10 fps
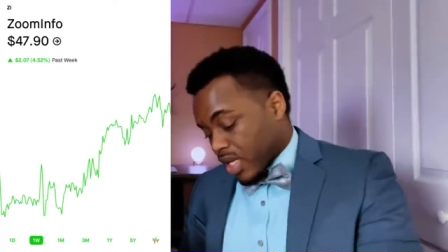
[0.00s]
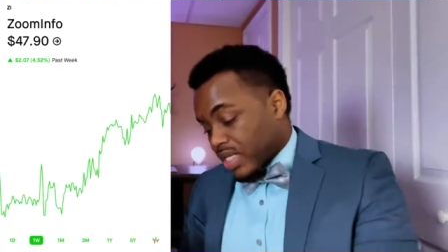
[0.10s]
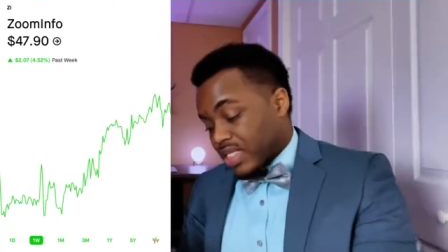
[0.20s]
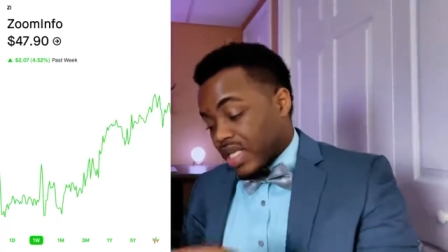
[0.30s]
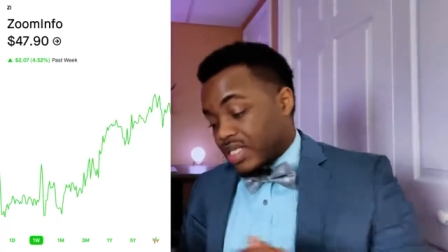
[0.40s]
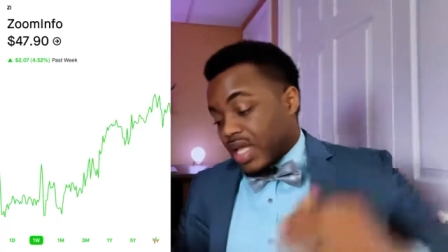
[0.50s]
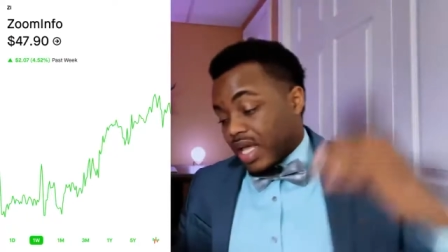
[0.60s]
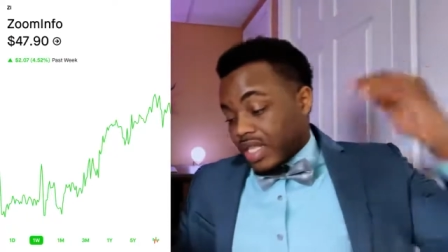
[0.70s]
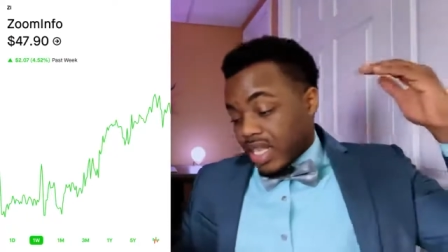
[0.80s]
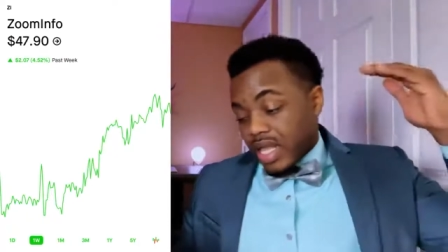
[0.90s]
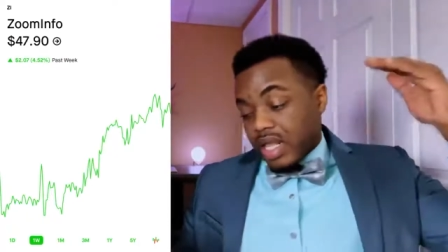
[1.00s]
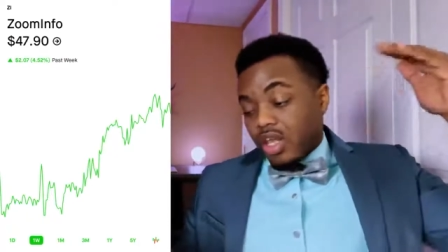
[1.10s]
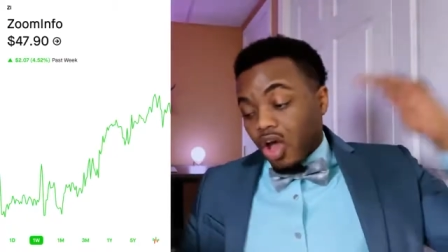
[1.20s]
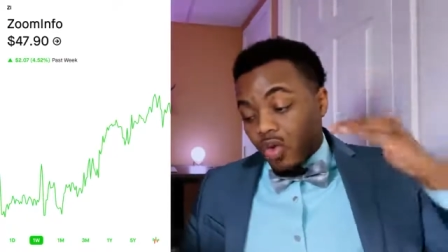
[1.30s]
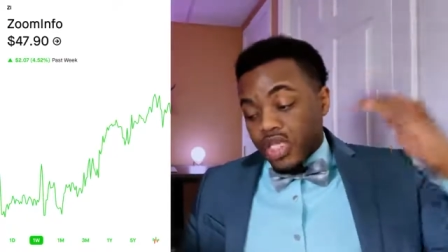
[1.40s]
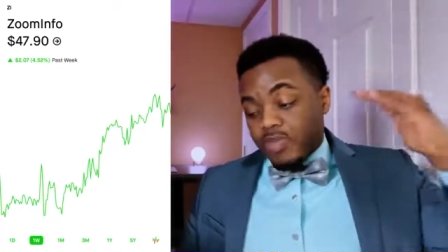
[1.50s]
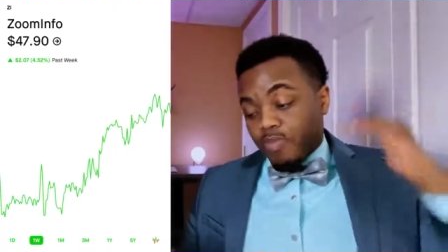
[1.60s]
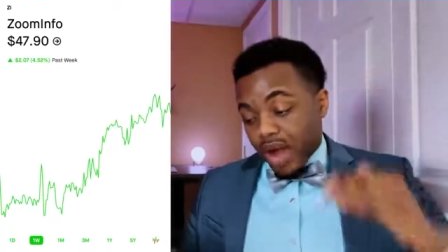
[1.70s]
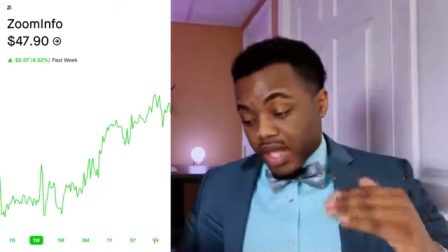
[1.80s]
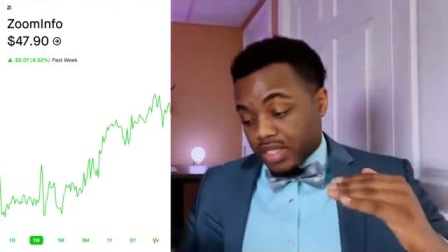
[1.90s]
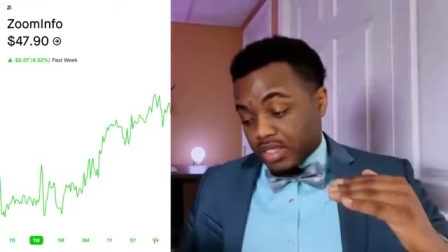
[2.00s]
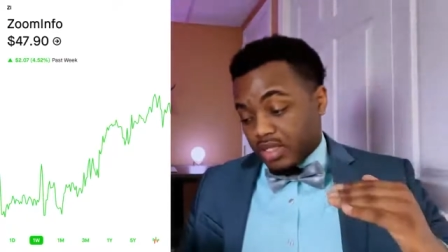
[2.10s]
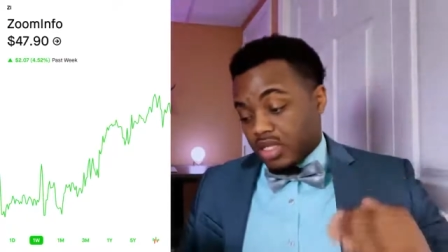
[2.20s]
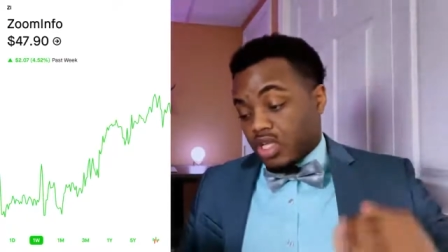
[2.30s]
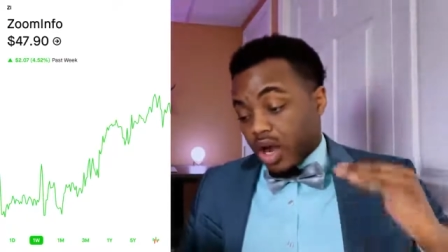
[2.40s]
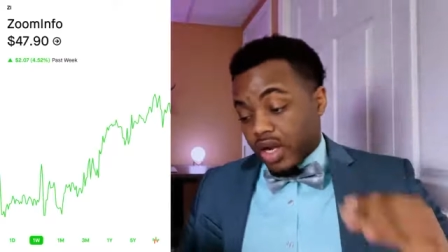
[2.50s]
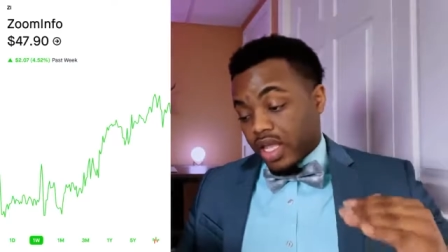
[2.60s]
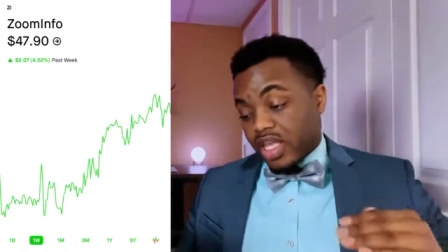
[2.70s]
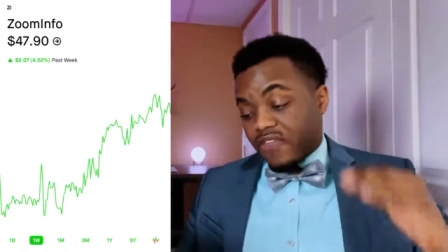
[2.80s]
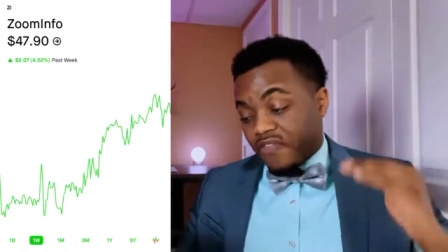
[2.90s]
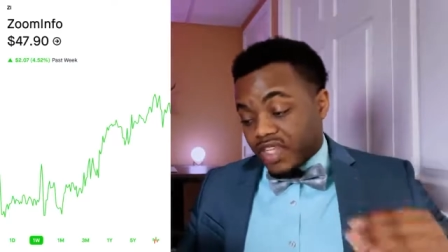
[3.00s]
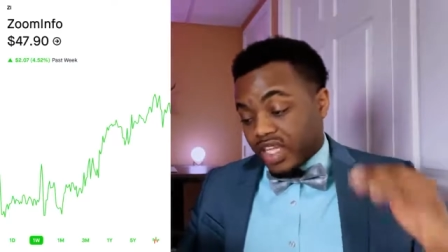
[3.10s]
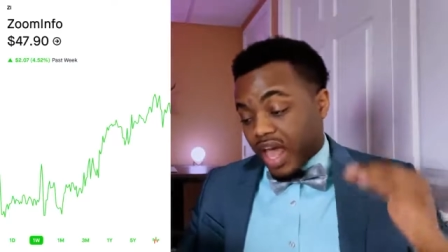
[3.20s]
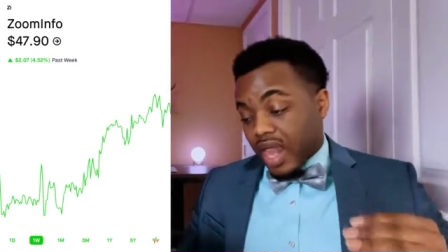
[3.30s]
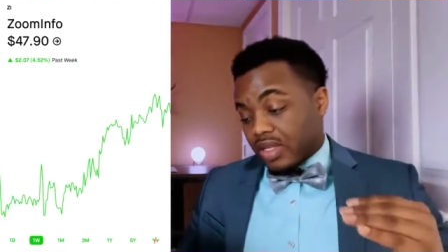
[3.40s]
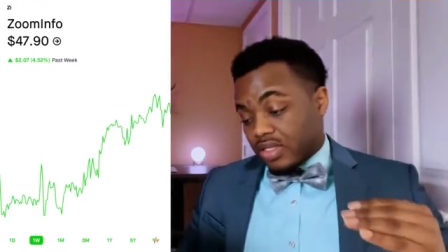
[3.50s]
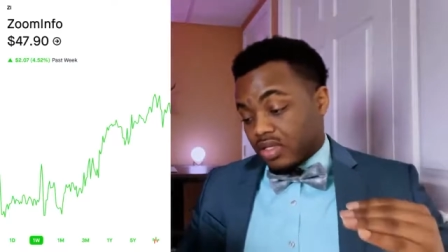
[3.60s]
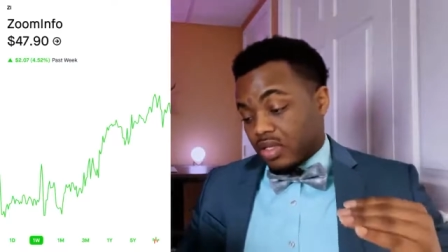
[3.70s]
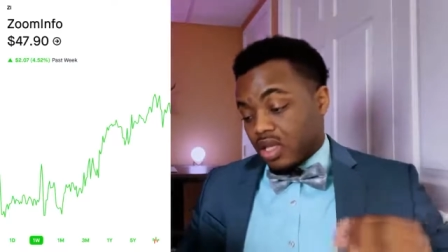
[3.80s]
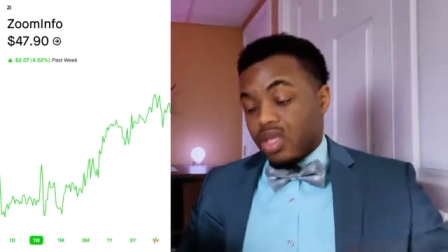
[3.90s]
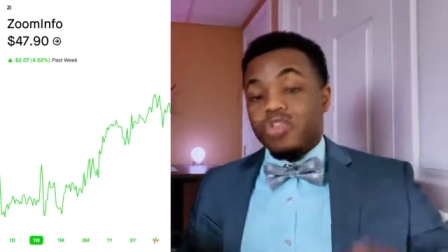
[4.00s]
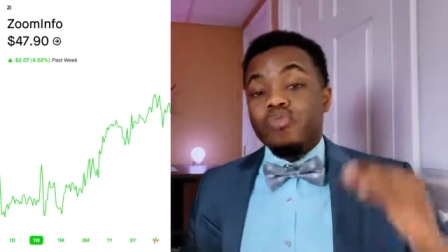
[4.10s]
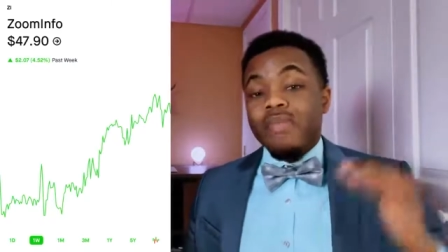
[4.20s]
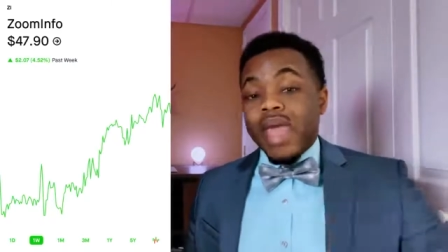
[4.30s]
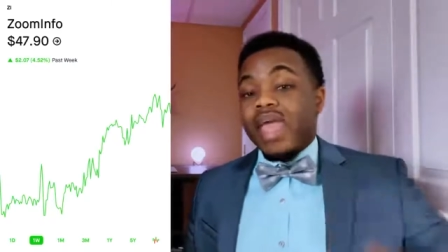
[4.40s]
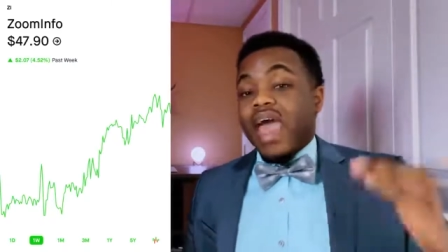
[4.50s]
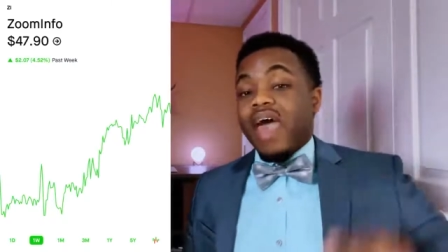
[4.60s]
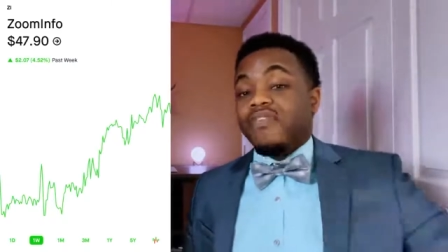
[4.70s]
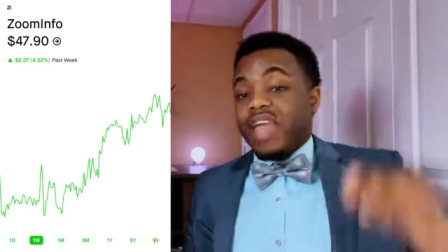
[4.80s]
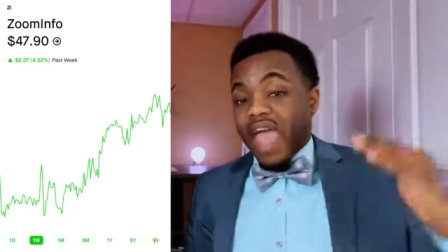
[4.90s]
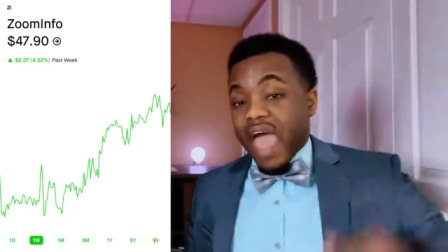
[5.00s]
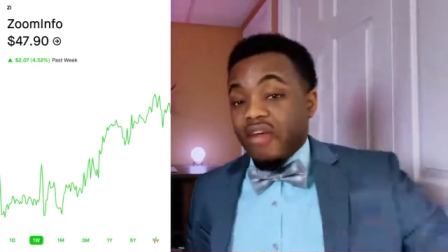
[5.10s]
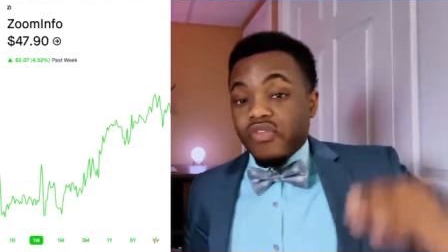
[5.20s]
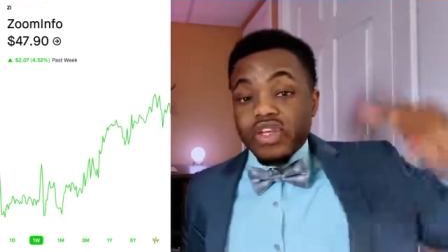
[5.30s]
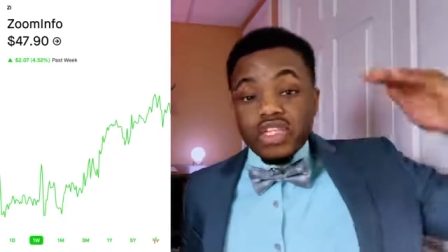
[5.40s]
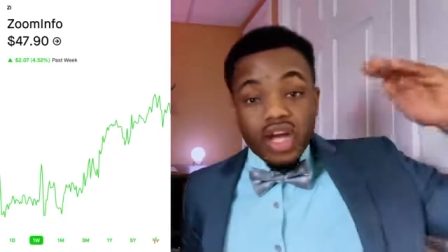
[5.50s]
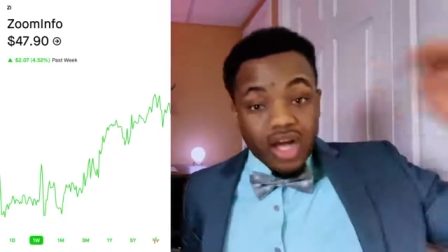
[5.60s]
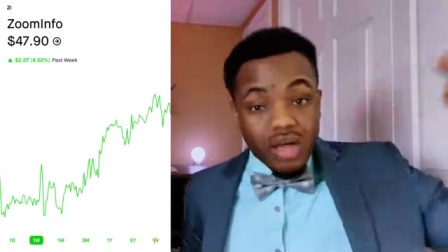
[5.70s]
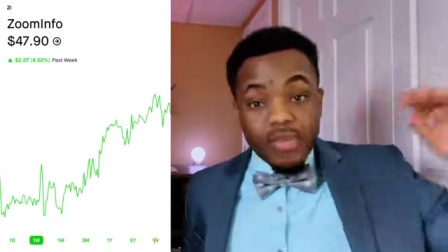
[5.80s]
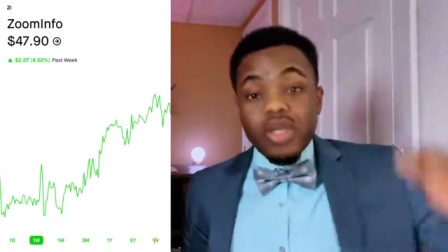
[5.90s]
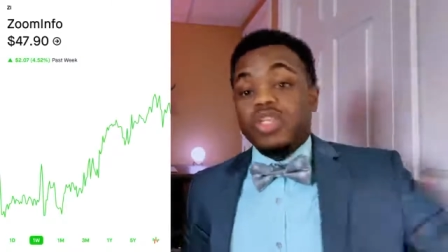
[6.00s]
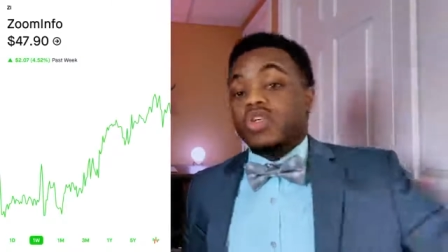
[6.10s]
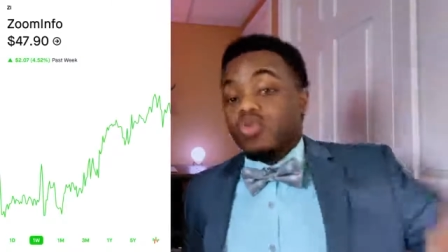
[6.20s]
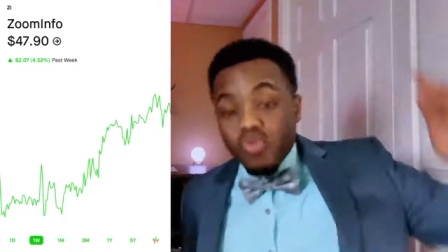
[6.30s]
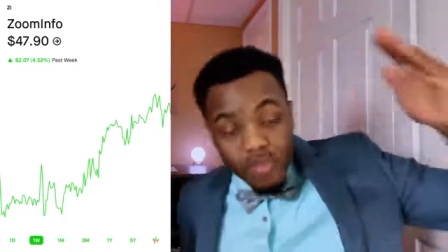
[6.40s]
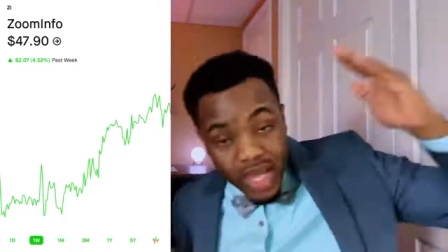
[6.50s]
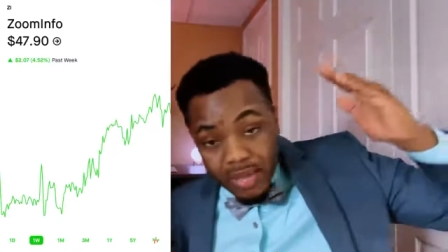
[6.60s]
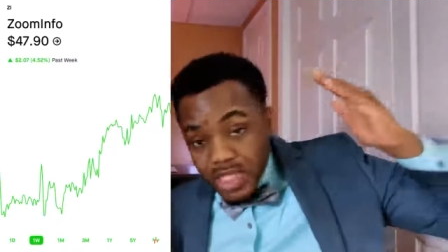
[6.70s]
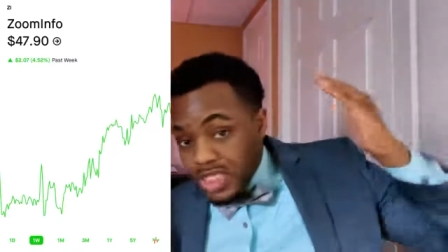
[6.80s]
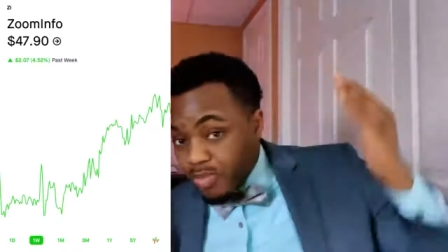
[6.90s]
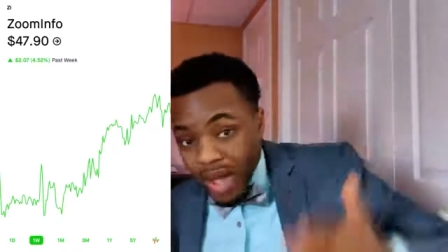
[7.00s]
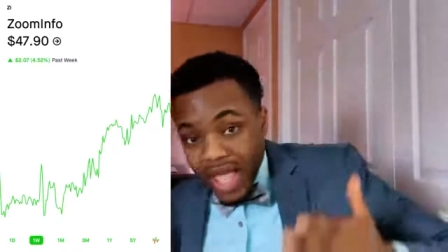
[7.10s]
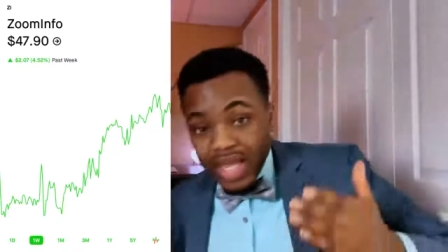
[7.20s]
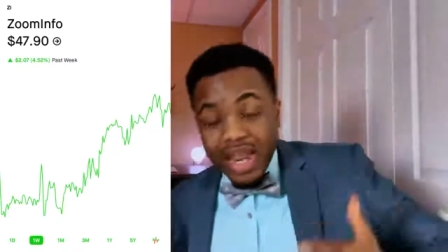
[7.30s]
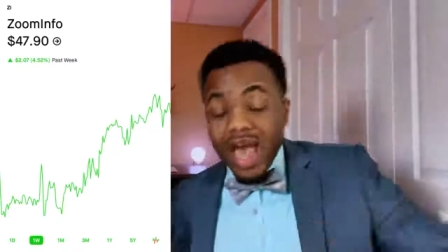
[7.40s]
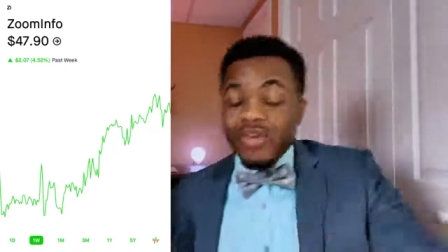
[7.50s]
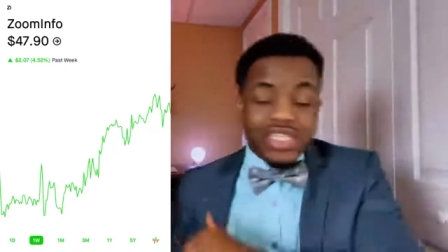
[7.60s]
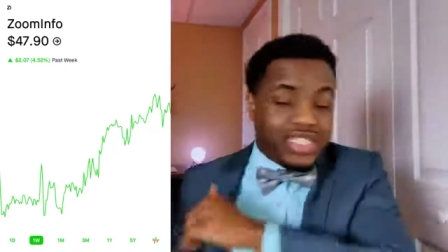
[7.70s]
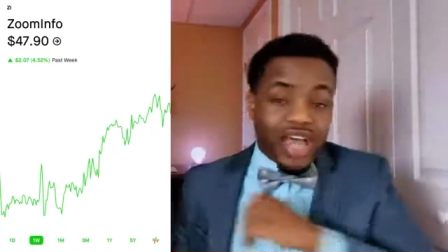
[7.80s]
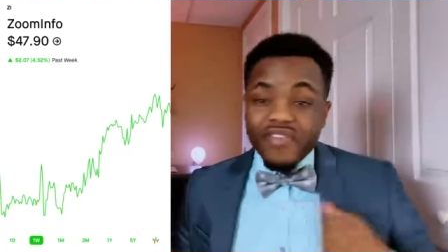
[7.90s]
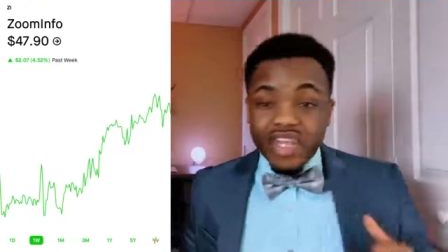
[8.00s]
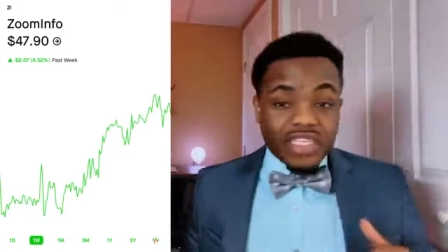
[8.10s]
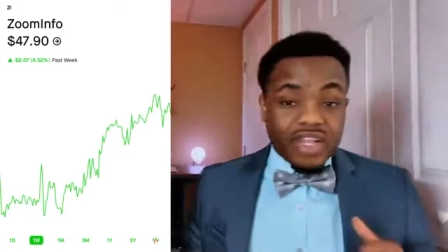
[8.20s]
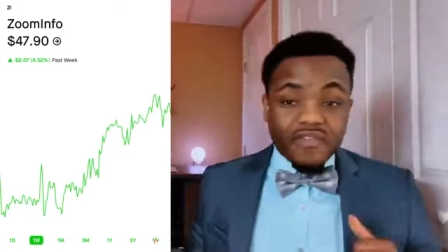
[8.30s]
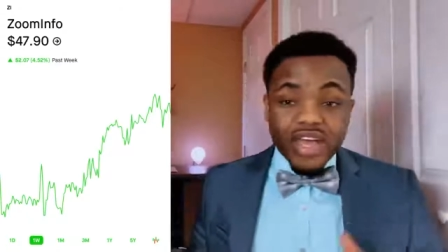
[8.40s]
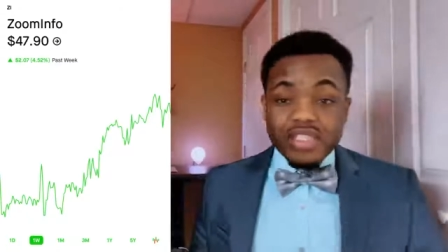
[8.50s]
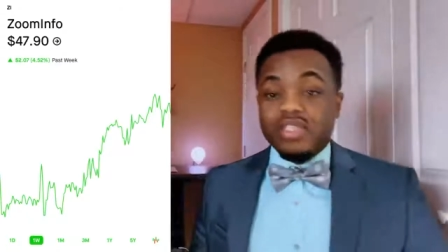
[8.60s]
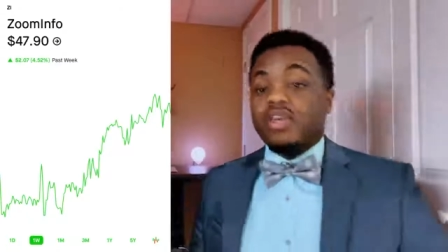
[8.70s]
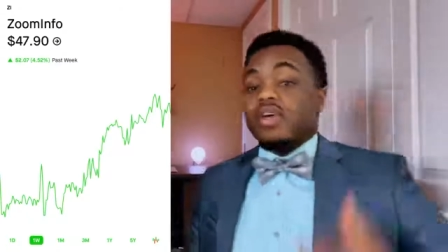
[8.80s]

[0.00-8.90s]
since the lowest price target is $50, you may have to average up. So you may just buy in now, and this is not financial advice.